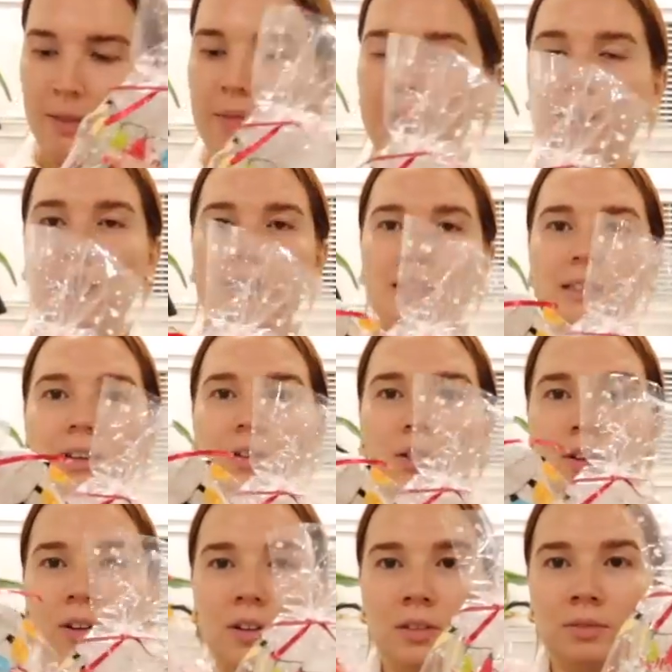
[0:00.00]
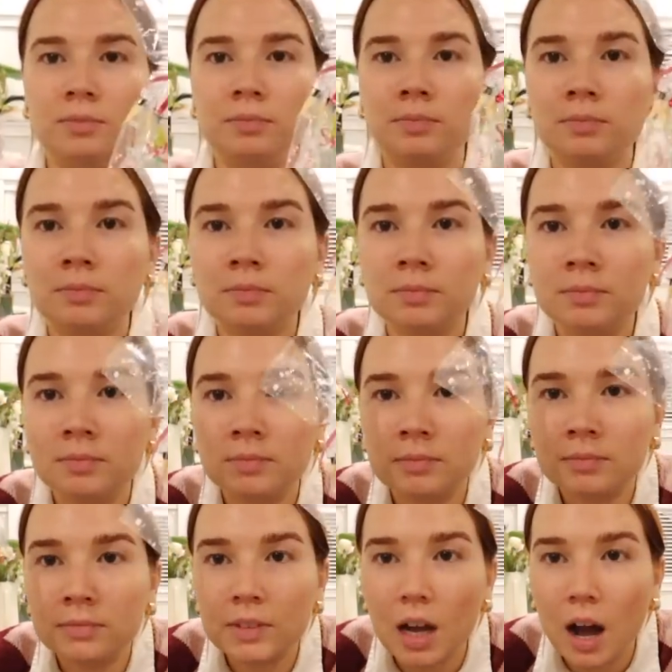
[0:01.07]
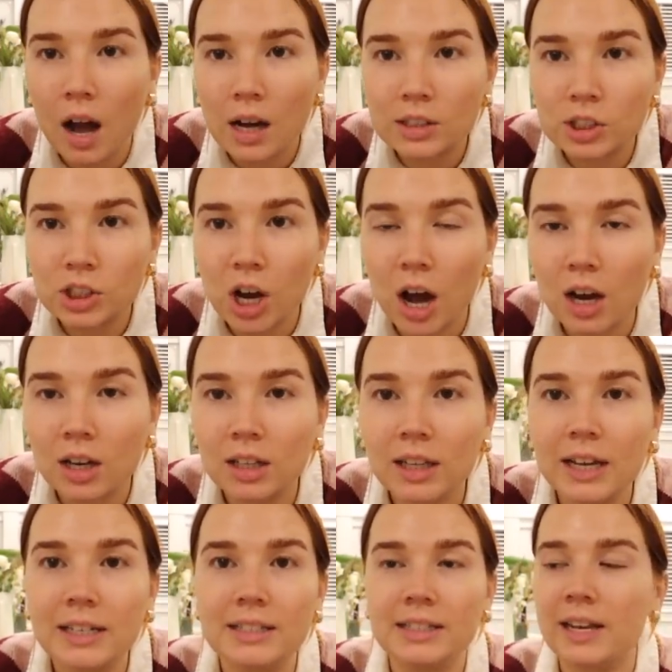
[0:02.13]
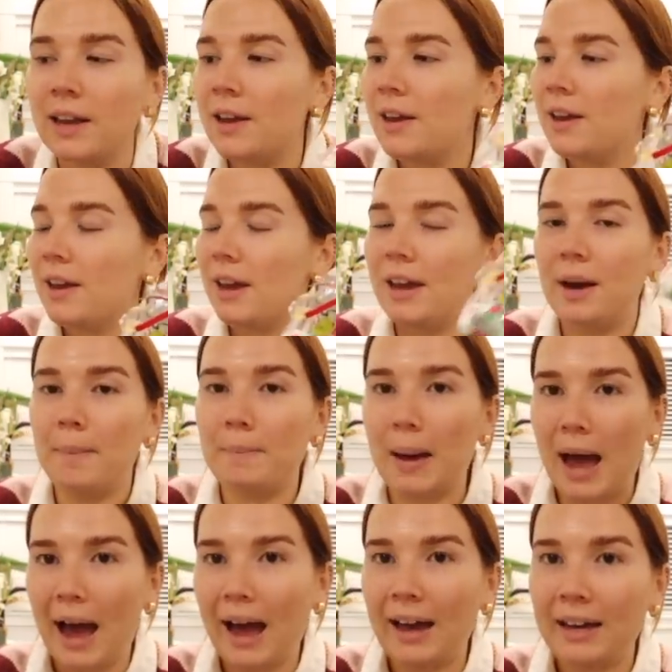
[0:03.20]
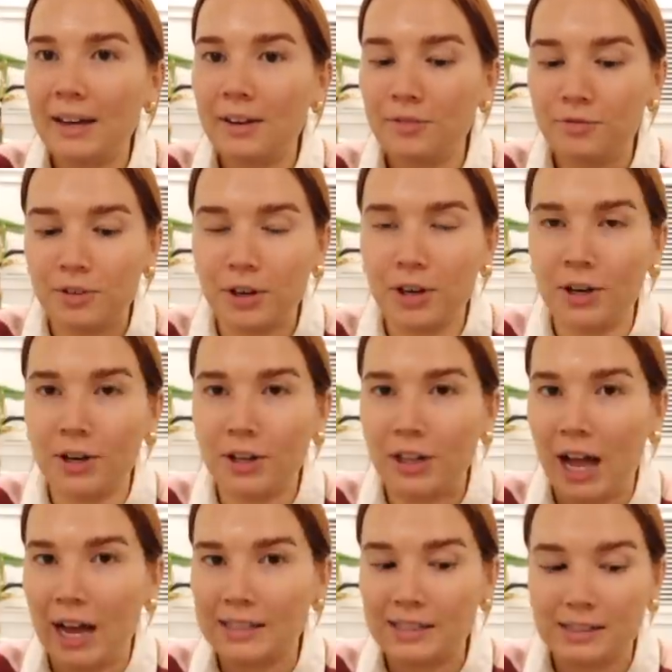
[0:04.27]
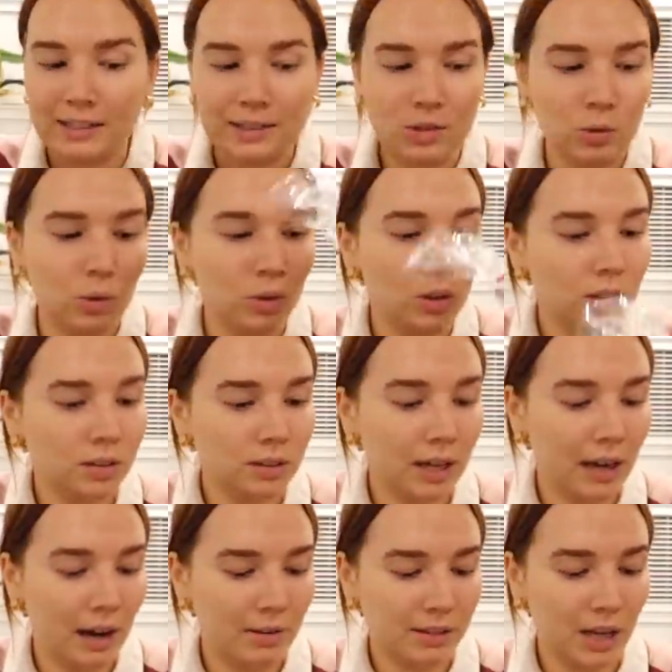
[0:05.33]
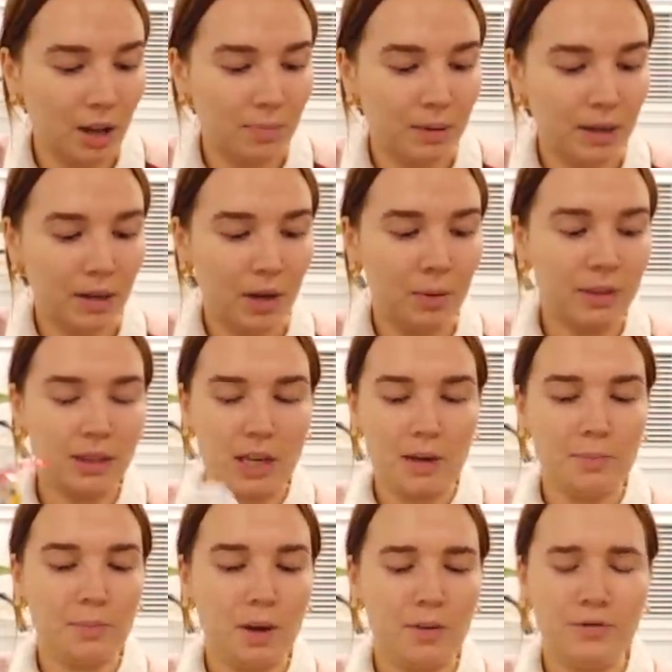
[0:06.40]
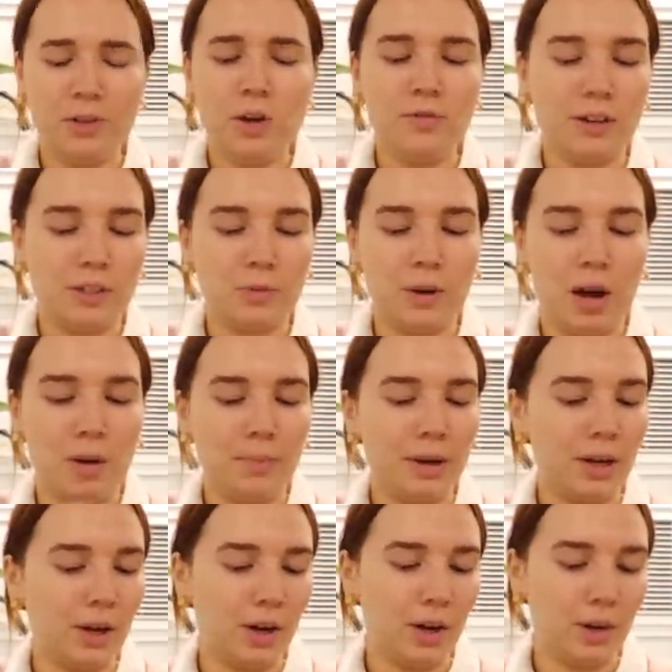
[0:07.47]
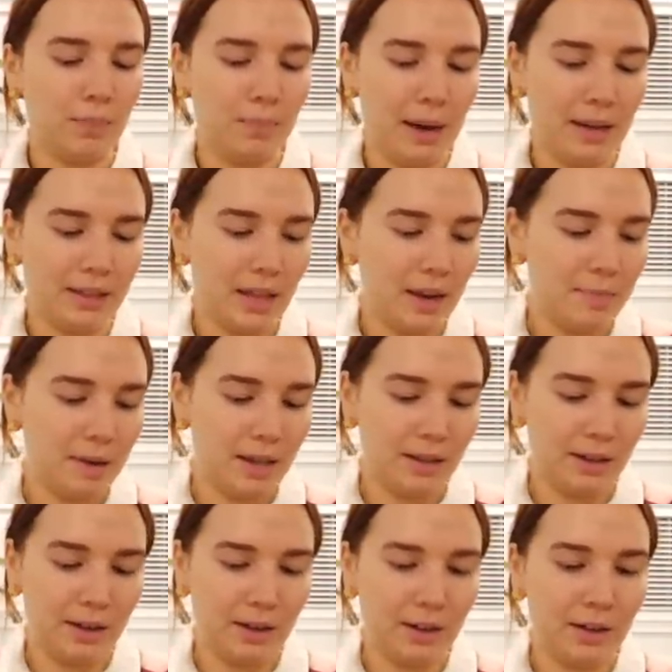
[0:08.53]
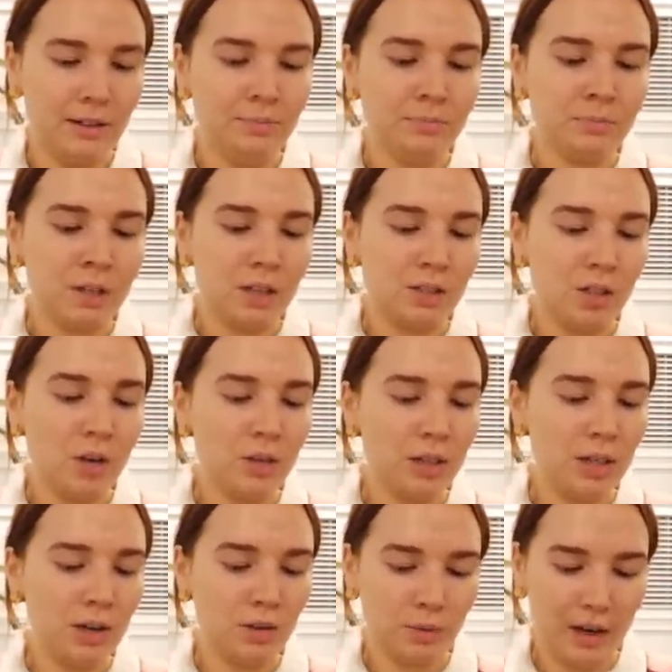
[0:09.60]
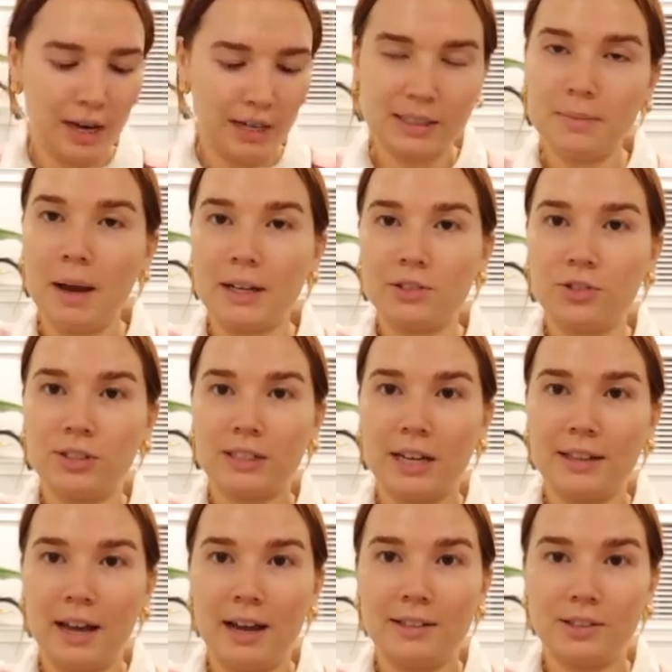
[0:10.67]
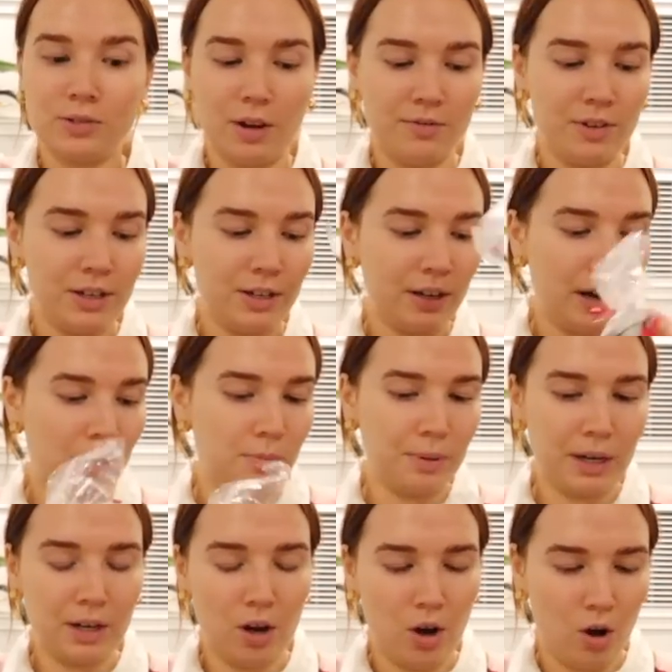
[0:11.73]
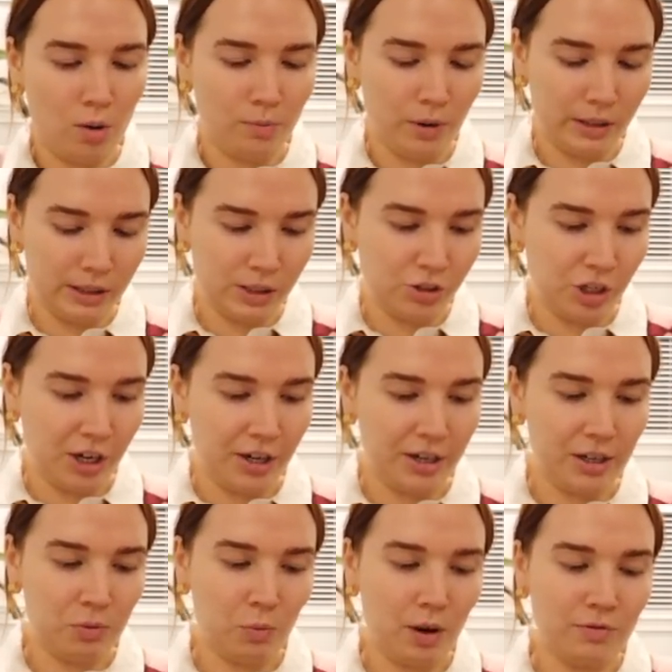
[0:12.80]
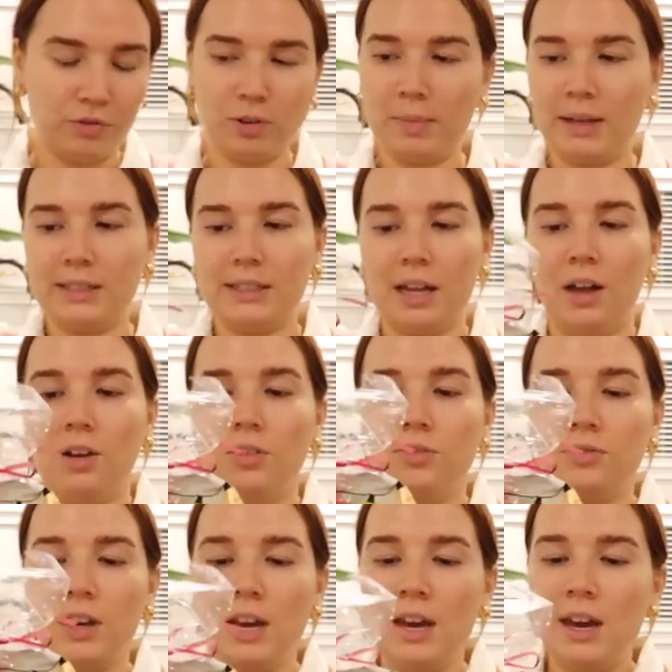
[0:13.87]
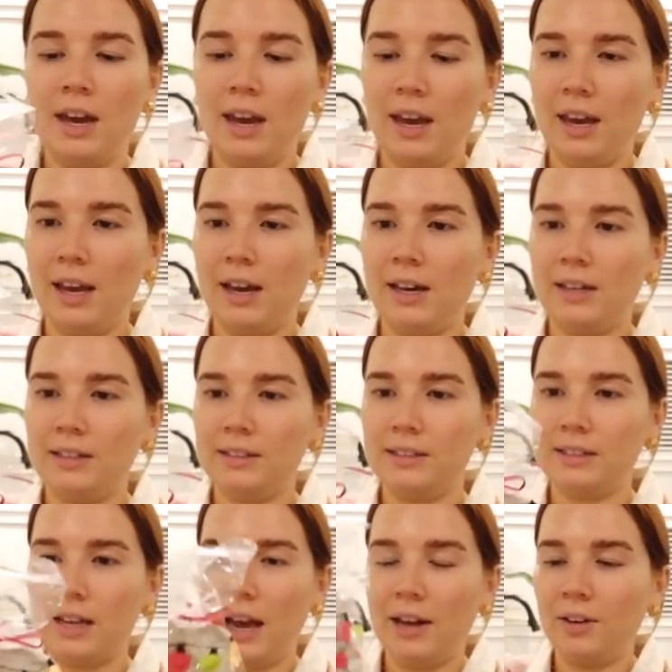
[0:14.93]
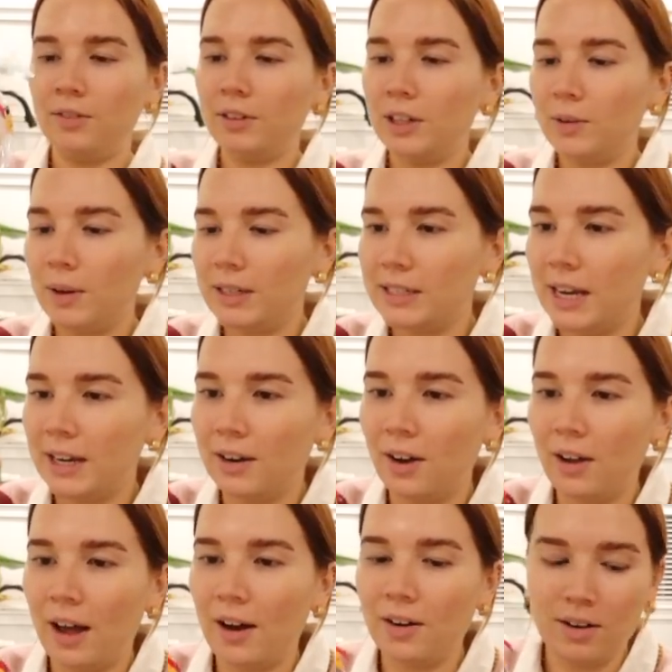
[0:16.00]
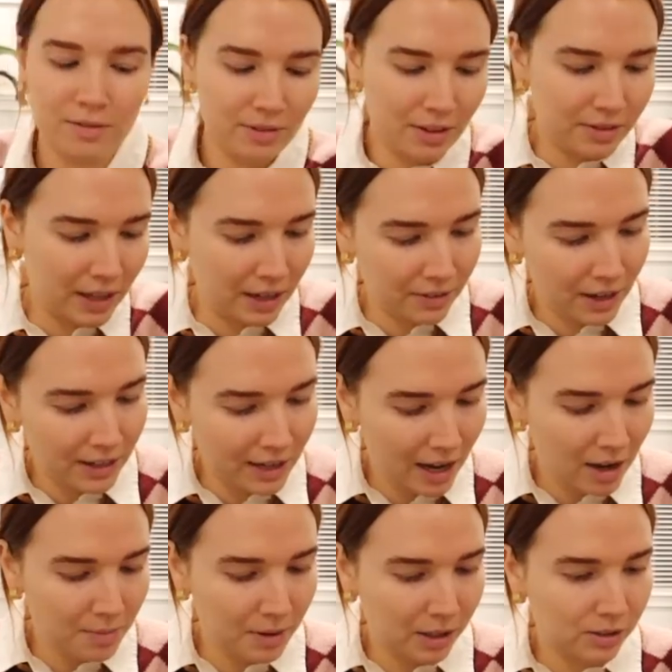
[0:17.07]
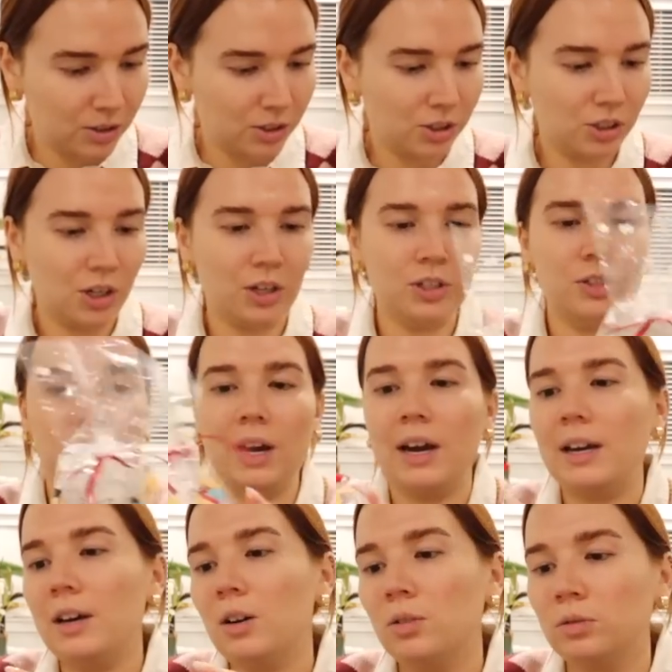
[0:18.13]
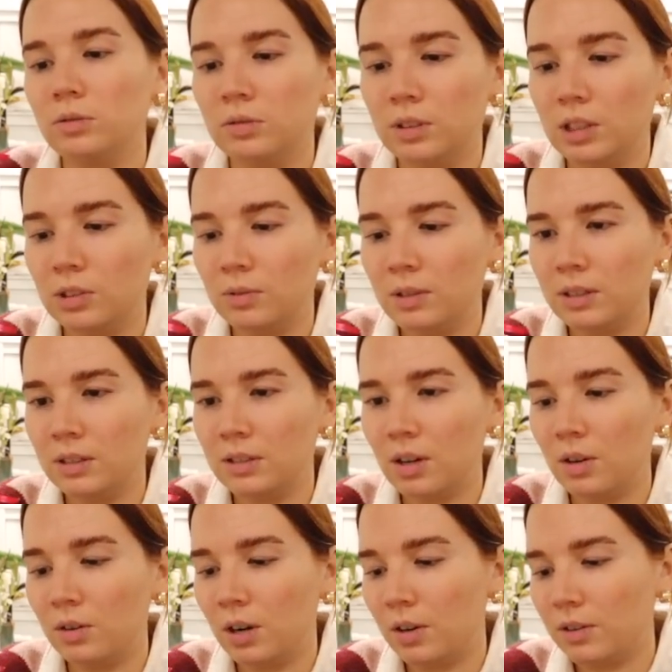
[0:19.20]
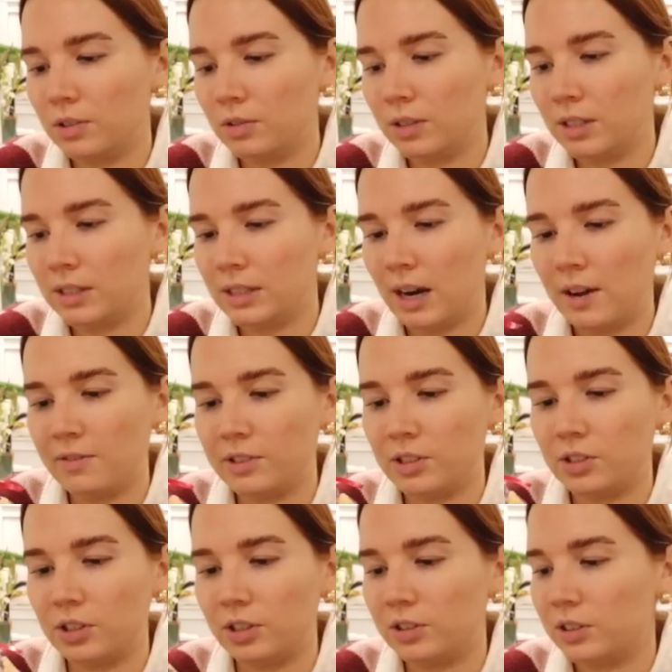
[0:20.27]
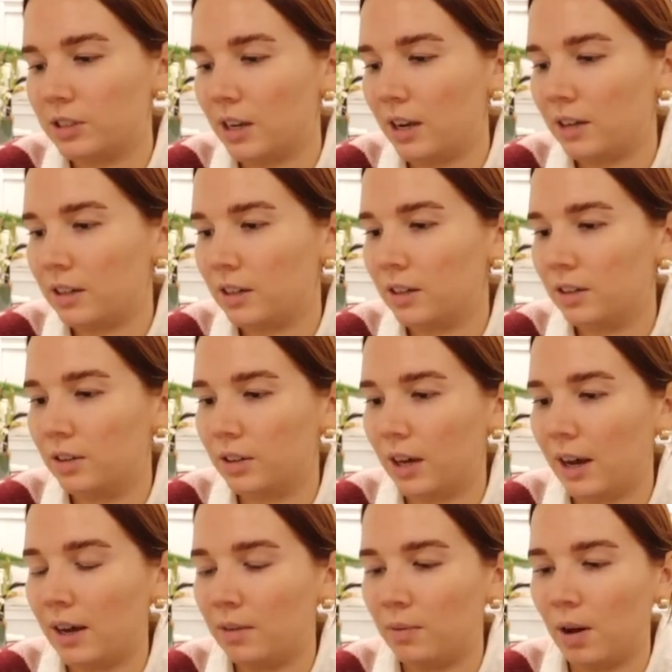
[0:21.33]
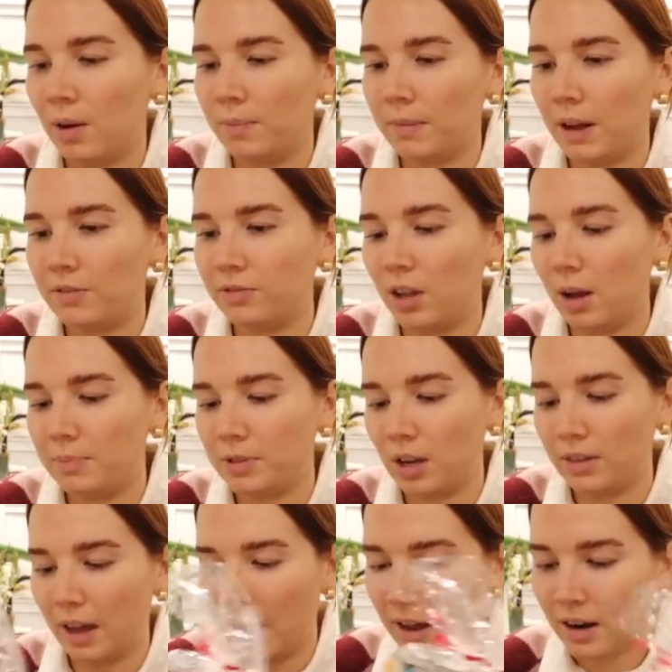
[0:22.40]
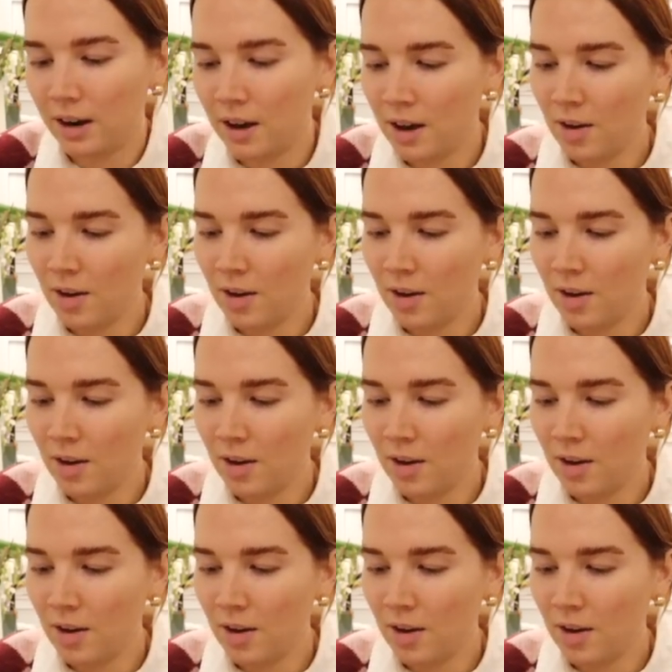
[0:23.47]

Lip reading: these little hot chocolate in a bag for her class at school, and I was helping her with them. A few of us were helping her make them, and they're so cute, and we some extras at the end, so I figured I'd bring home one to Jared and one for myself. And I don't really want to take it all out of the thing right now, but I'll just show you guys. Oh, this one? Oh no, this one doesn't have a stir stick. Okay, well, I flopped on that.